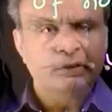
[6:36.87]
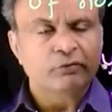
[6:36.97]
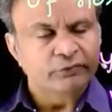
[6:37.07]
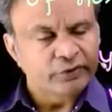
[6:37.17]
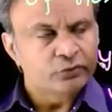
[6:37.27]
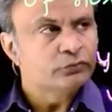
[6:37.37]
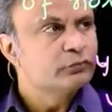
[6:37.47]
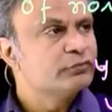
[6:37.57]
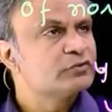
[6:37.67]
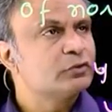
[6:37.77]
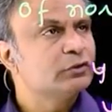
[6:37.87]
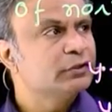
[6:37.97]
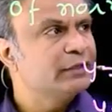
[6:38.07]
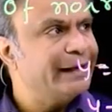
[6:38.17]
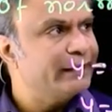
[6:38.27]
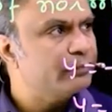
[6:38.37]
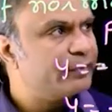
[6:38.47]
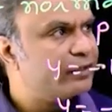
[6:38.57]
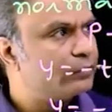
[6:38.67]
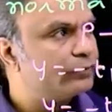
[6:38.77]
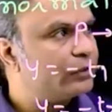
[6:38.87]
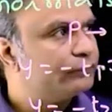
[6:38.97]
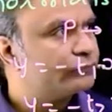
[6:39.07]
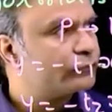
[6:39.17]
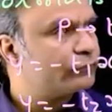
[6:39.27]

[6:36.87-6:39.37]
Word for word: Now what we do, we solve the line and parabola.